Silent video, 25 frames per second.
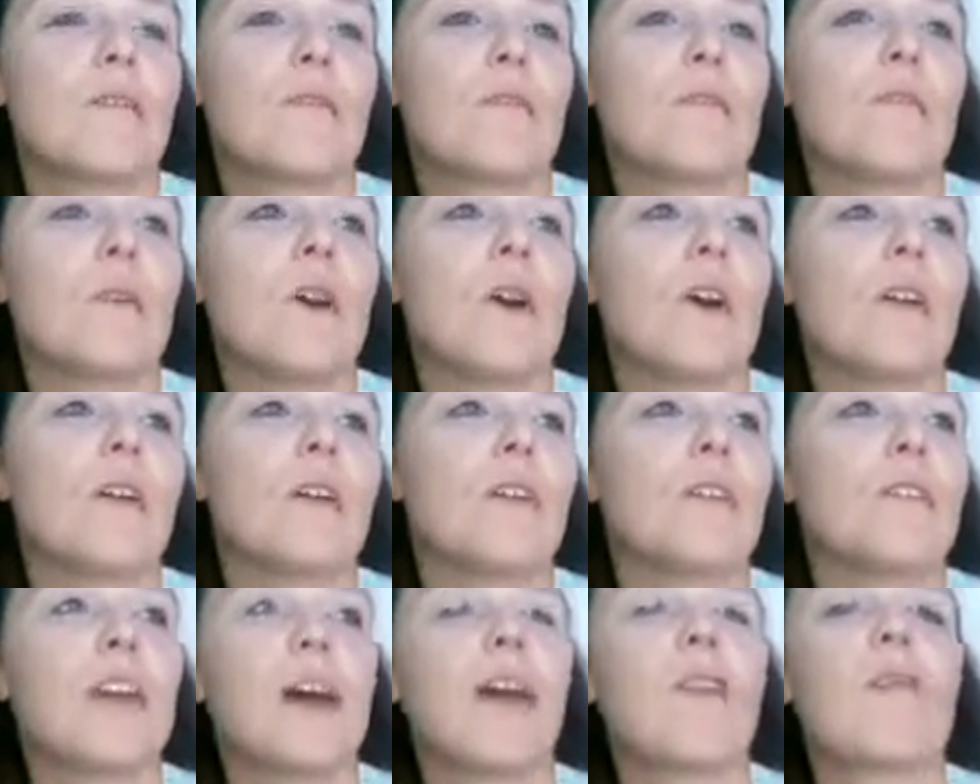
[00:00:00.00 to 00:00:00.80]

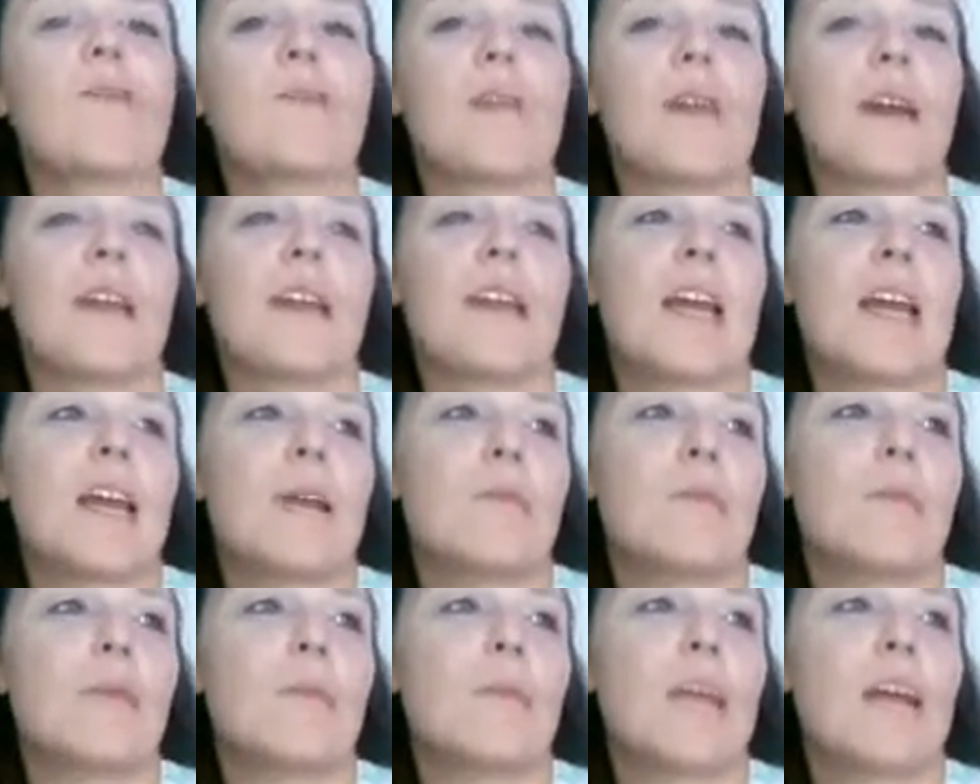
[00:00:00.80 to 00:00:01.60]
well, that was back in
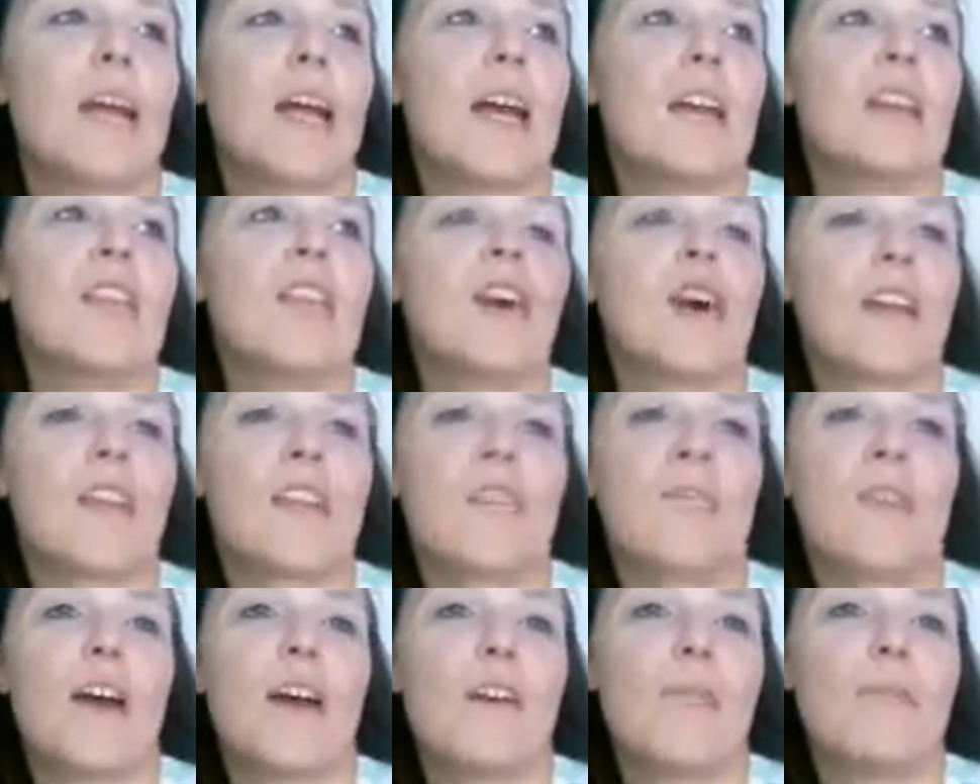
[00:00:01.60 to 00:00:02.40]
April, but I had
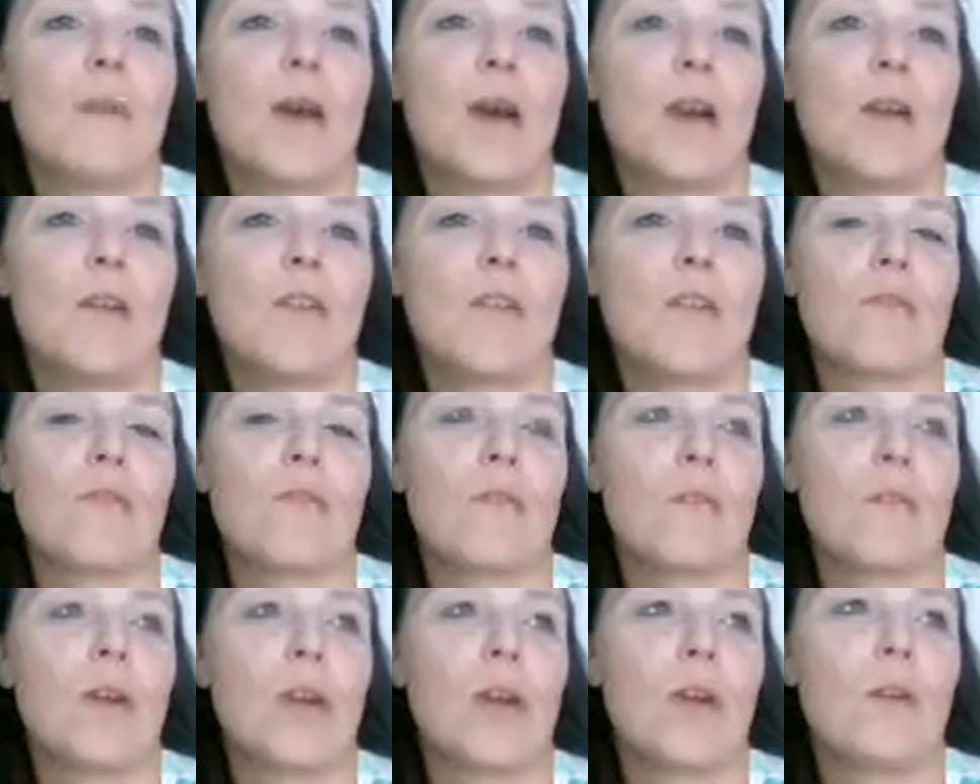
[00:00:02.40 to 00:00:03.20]
lost 5 pounds
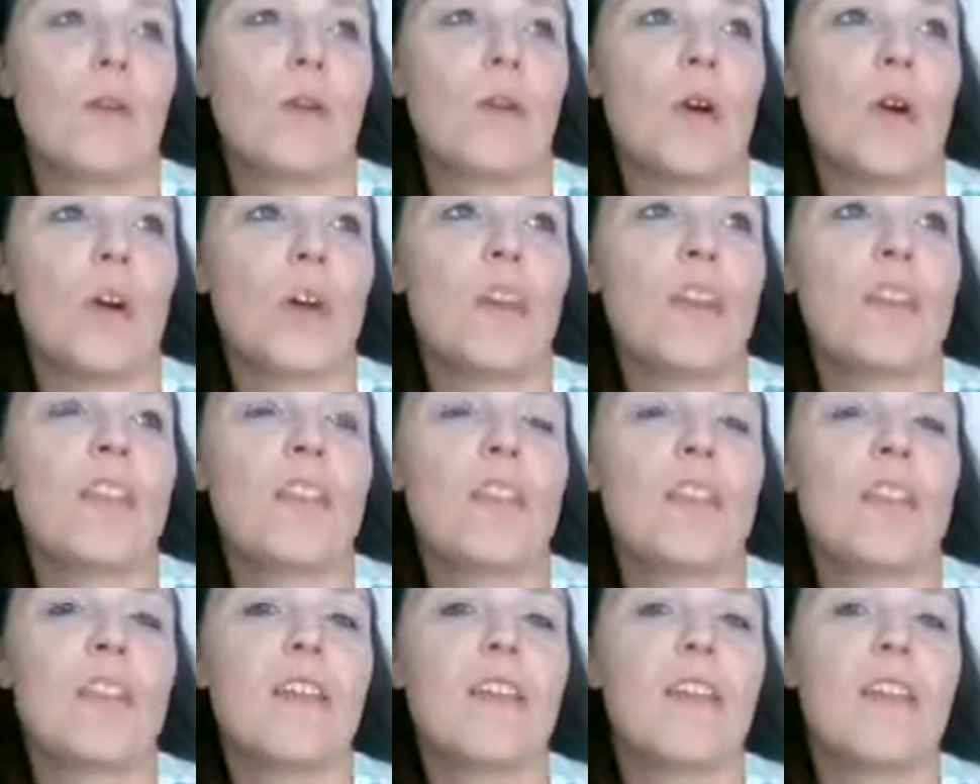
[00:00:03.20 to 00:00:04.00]
from what I
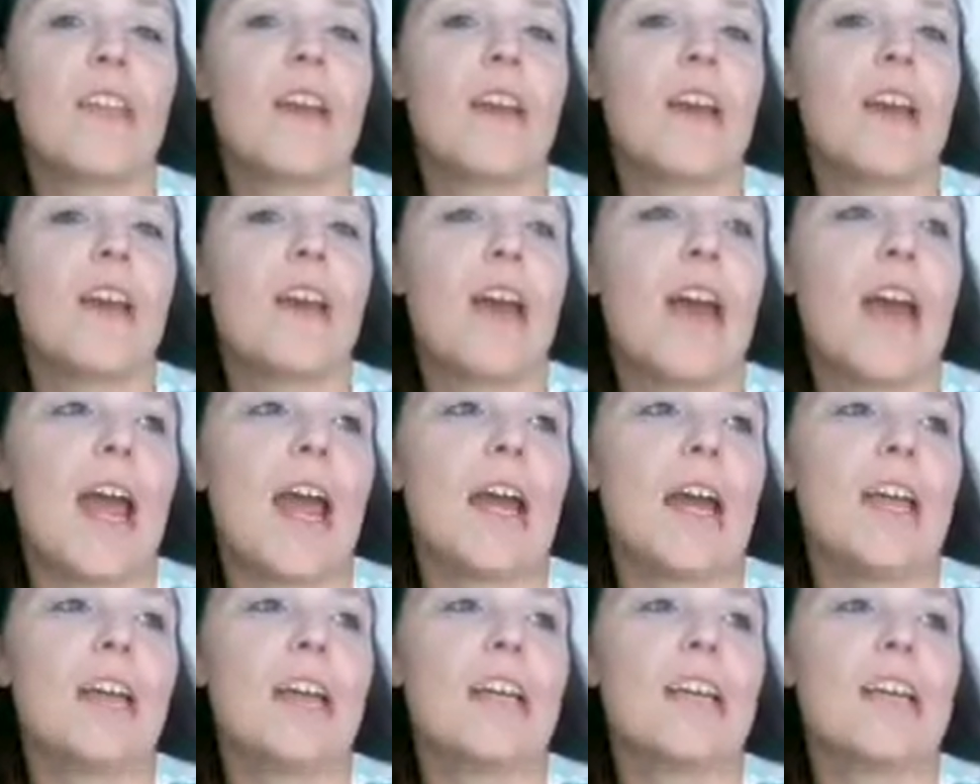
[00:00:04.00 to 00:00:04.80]
was,
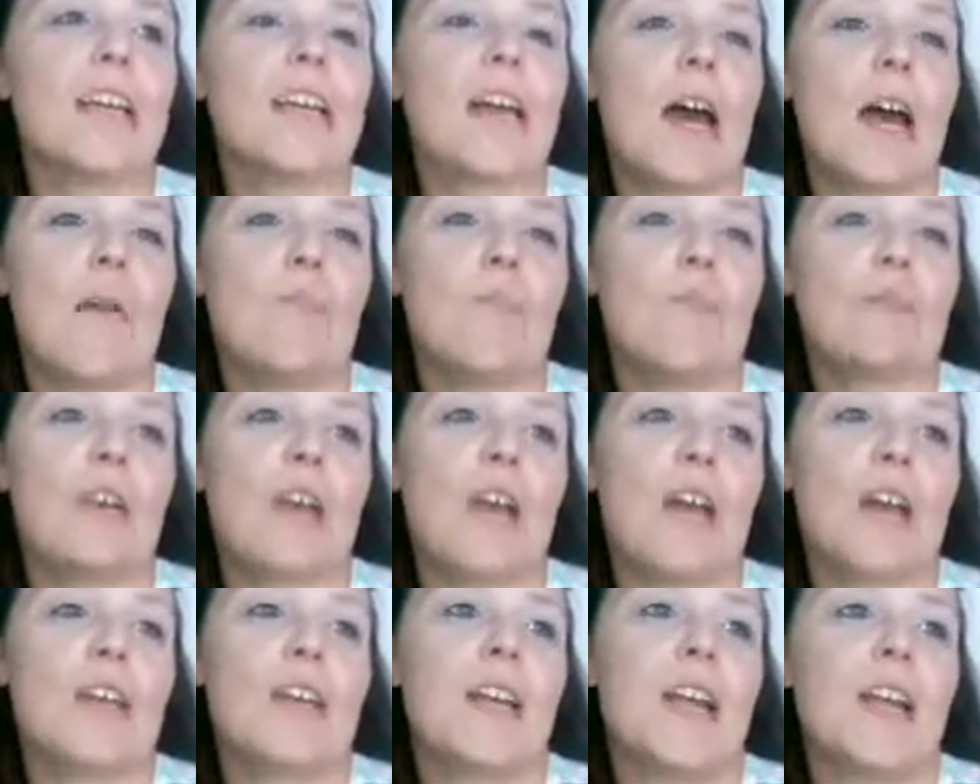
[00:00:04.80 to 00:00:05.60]
and I'm
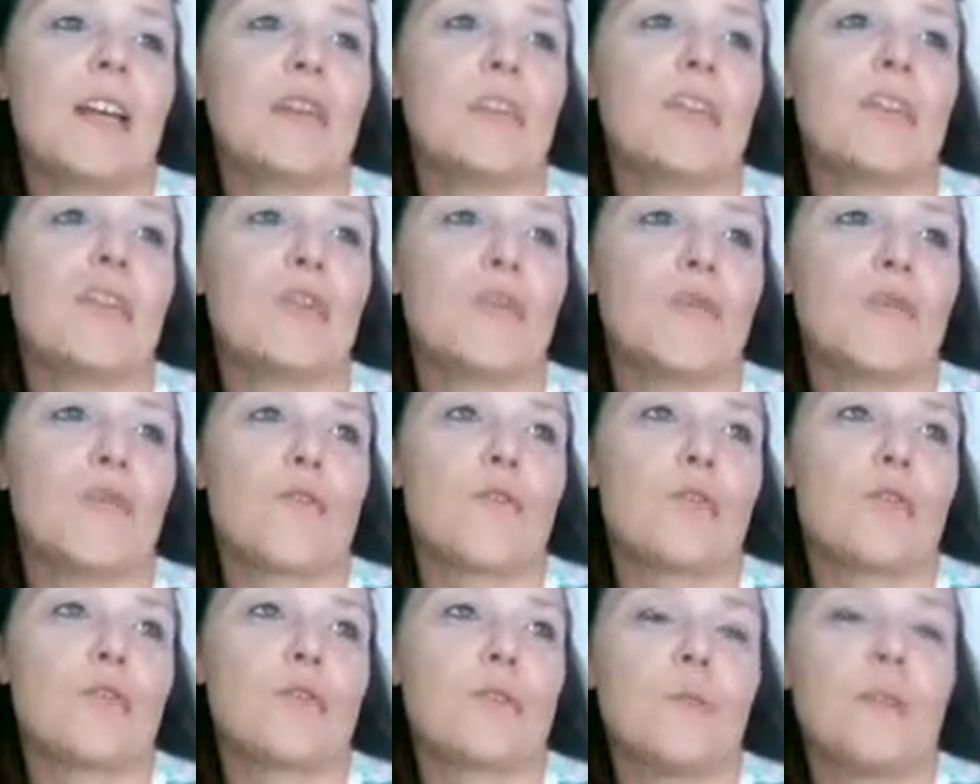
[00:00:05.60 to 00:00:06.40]
trying not to lose
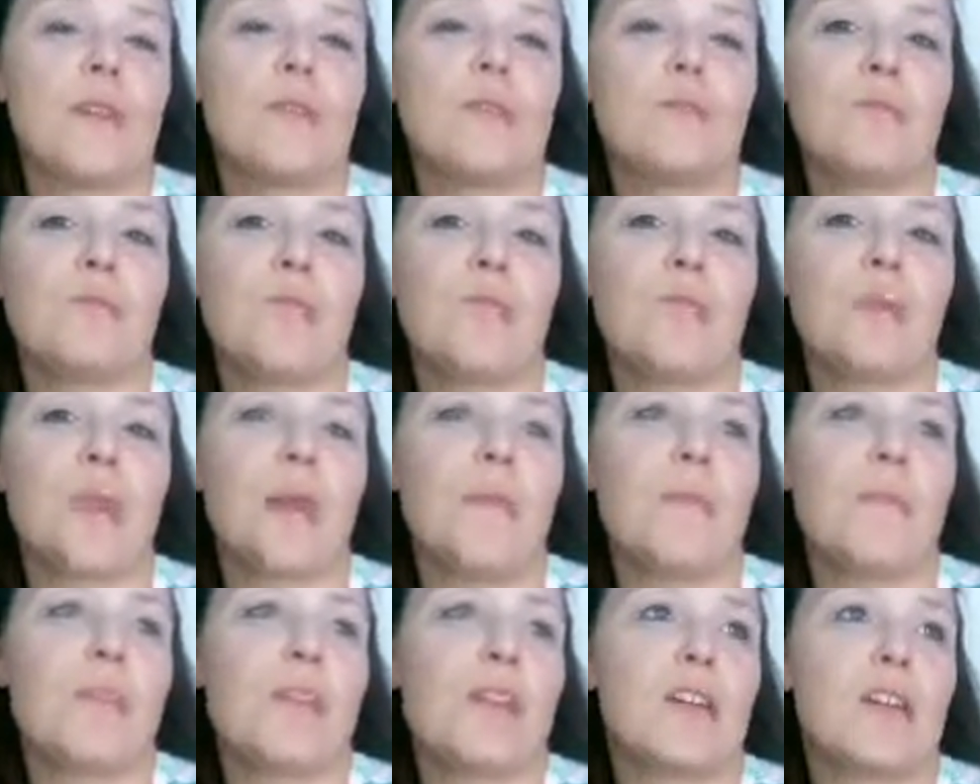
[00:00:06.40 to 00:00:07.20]
too much more
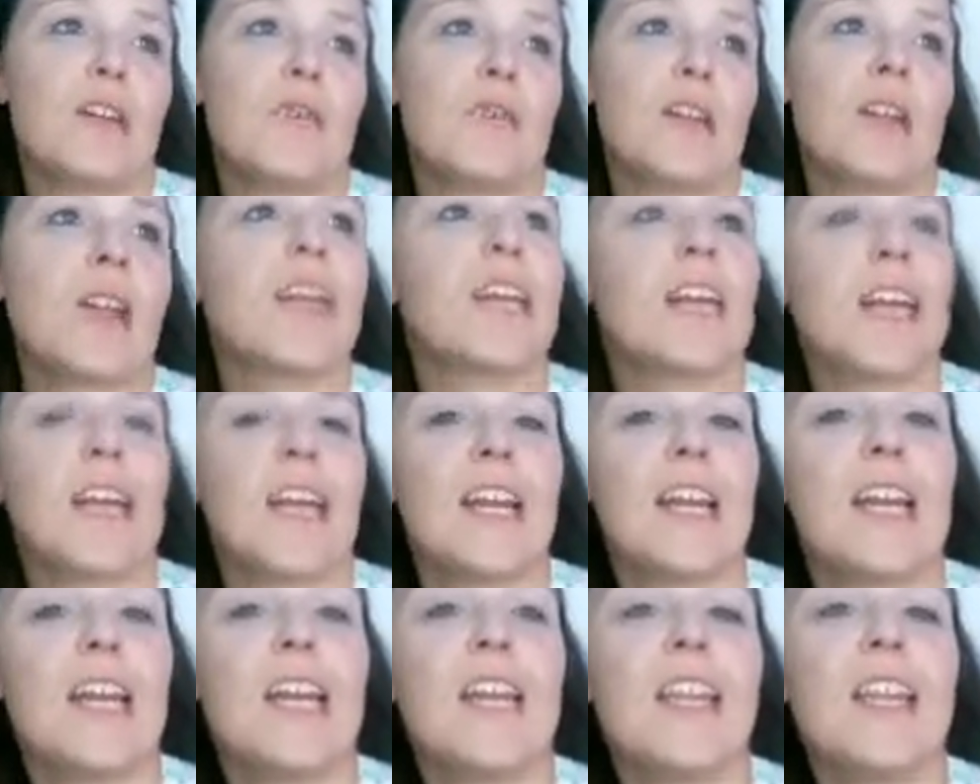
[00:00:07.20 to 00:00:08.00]
weight, but I don't want to gain
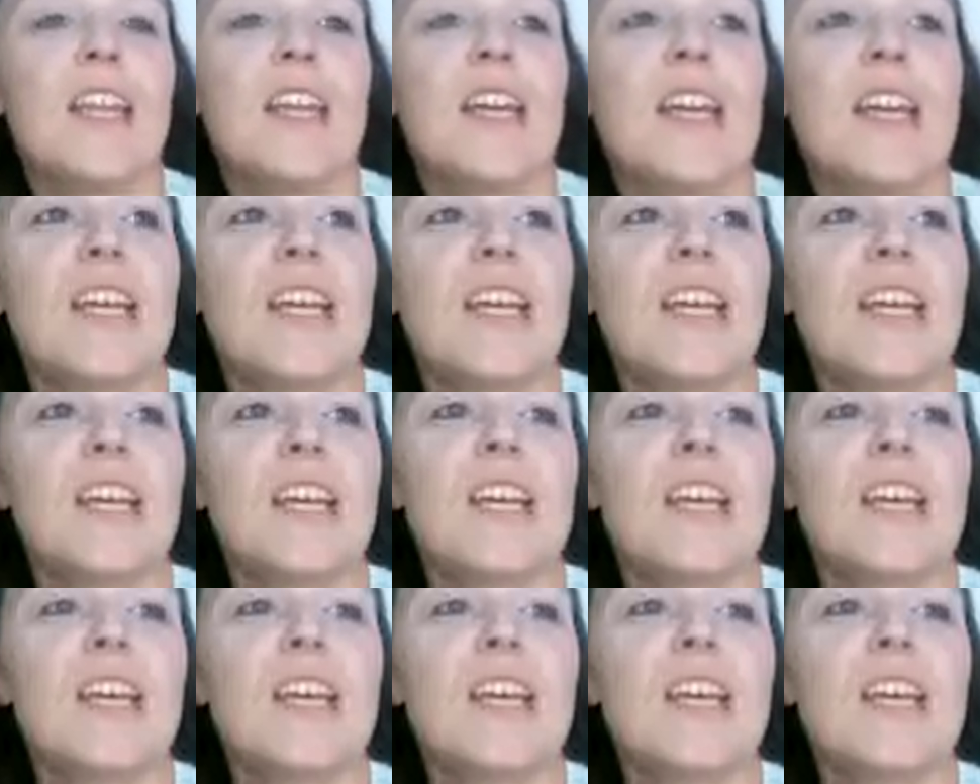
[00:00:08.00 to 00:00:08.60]
anything.